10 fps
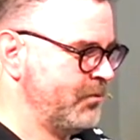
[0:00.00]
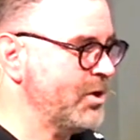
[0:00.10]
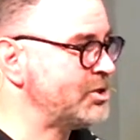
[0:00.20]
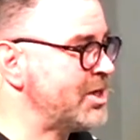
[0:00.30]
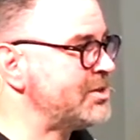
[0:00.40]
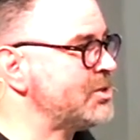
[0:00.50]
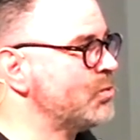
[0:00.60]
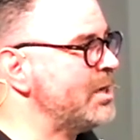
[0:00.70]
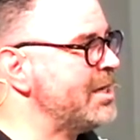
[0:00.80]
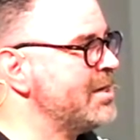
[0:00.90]
Friend, just
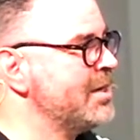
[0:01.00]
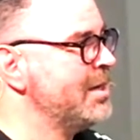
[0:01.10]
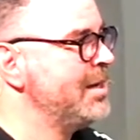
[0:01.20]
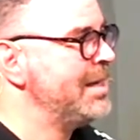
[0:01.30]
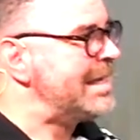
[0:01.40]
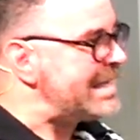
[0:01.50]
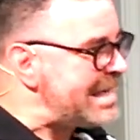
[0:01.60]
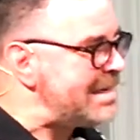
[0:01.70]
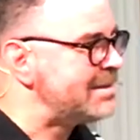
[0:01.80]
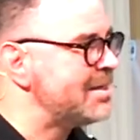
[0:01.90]
as we
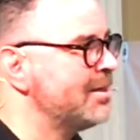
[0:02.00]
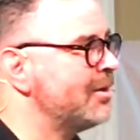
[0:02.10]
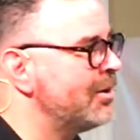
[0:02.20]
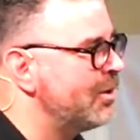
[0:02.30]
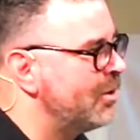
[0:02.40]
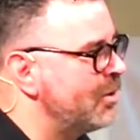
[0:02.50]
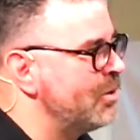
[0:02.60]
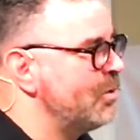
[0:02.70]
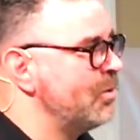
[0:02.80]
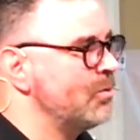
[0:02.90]
eat
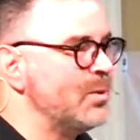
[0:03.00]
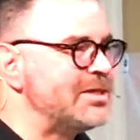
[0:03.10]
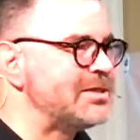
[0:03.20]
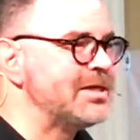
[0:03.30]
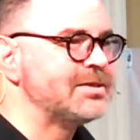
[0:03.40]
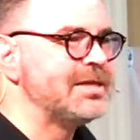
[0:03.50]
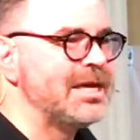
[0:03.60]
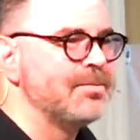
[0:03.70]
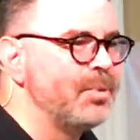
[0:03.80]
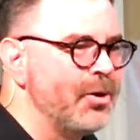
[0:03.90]
when we sense
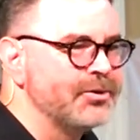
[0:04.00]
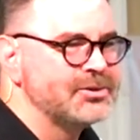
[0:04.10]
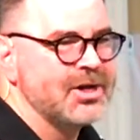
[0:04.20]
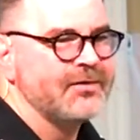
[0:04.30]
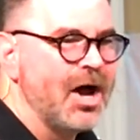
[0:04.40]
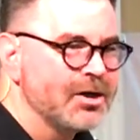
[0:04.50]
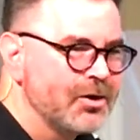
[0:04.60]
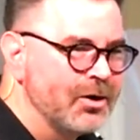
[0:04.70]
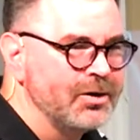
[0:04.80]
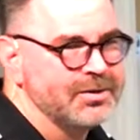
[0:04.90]
the impulse of
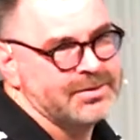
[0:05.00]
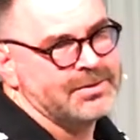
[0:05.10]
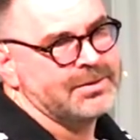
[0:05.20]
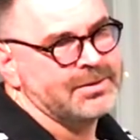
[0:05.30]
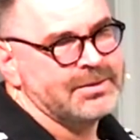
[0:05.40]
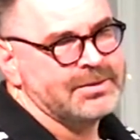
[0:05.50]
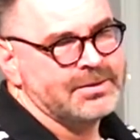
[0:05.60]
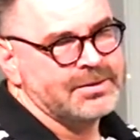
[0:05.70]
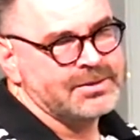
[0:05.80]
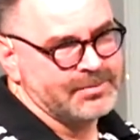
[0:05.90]
hunger,
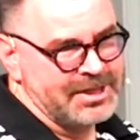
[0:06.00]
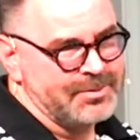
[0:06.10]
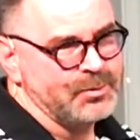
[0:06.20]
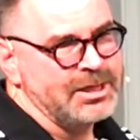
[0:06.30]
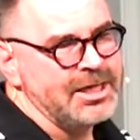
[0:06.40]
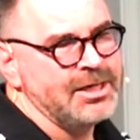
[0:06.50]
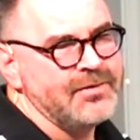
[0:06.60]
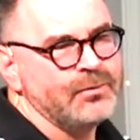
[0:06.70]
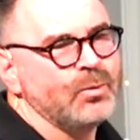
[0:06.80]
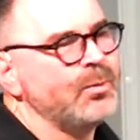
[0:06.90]
sometimes we eat
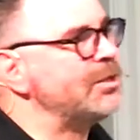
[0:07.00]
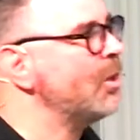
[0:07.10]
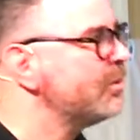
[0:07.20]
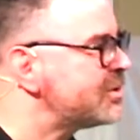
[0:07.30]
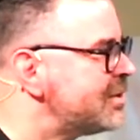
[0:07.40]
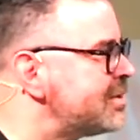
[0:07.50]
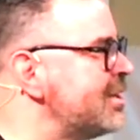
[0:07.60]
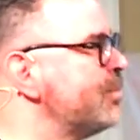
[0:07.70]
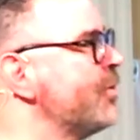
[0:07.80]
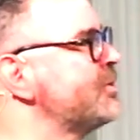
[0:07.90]
even when we don't sense
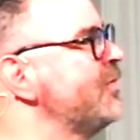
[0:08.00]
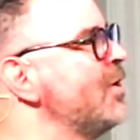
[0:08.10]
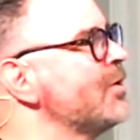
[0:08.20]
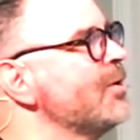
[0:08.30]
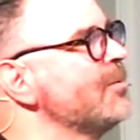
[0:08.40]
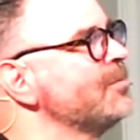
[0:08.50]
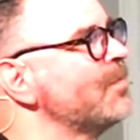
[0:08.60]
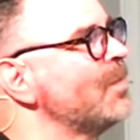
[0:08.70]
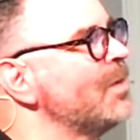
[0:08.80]
the impulse of hunger.